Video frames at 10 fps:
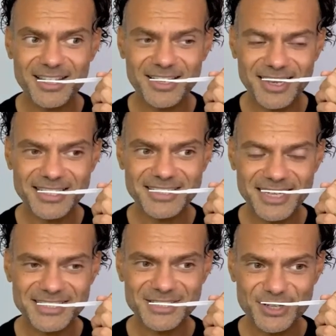late
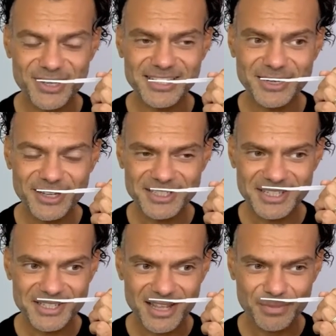80s, early
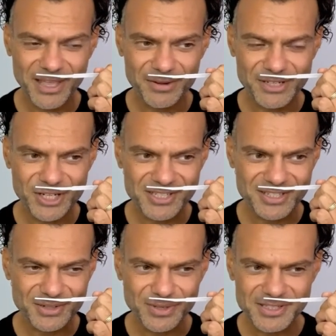90s type hairy
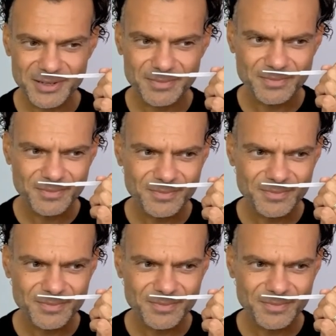chested with some